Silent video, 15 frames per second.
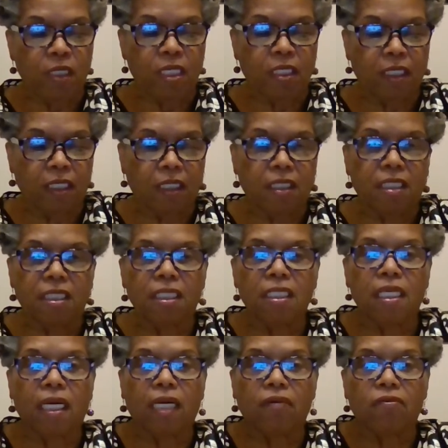we're gonna
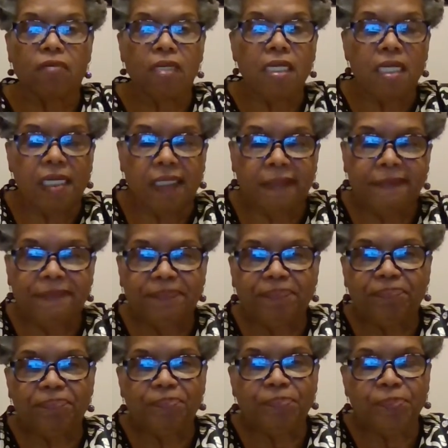continue our reading
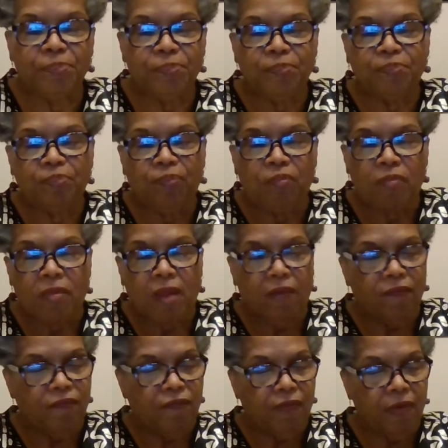
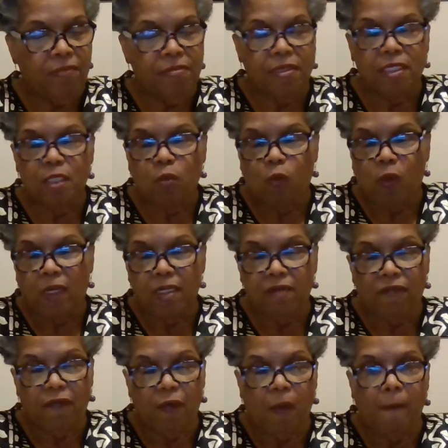from this
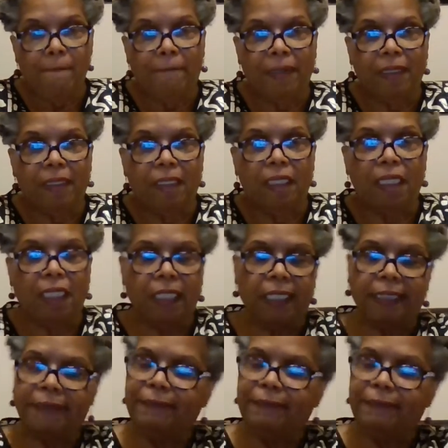wonderful book.